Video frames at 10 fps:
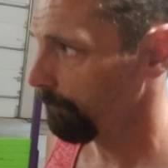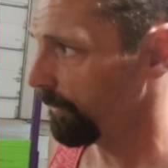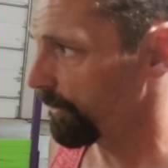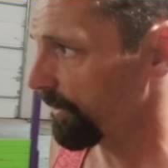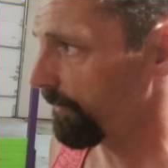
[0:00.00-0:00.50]

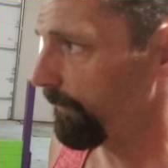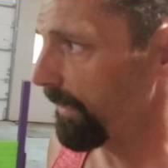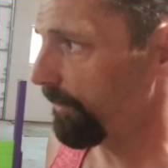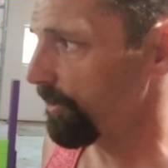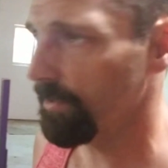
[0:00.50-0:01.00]
But just the
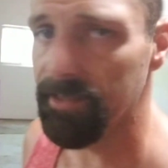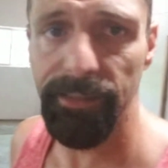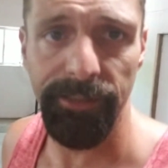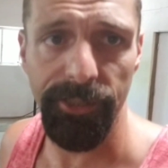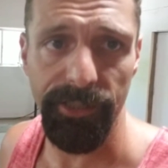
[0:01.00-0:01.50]
fact that she's sitting
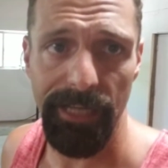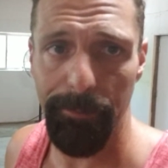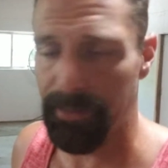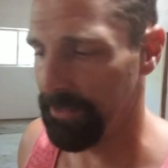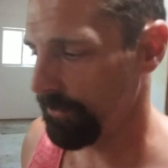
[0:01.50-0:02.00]
there, she's
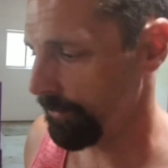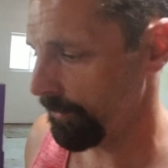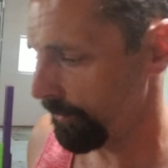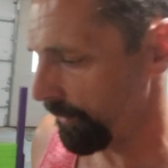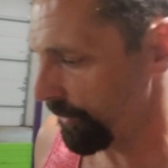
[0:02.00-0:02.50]
not panting,
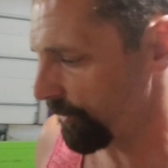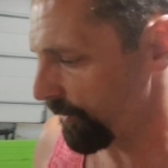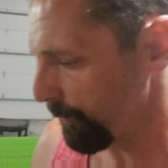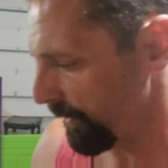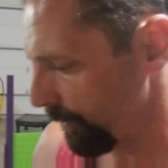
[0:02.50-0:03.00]
and she's
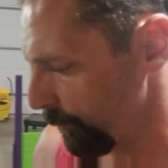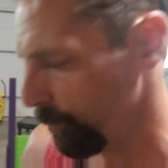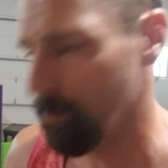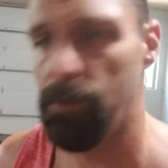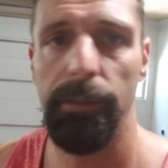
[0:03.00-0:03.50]
being cool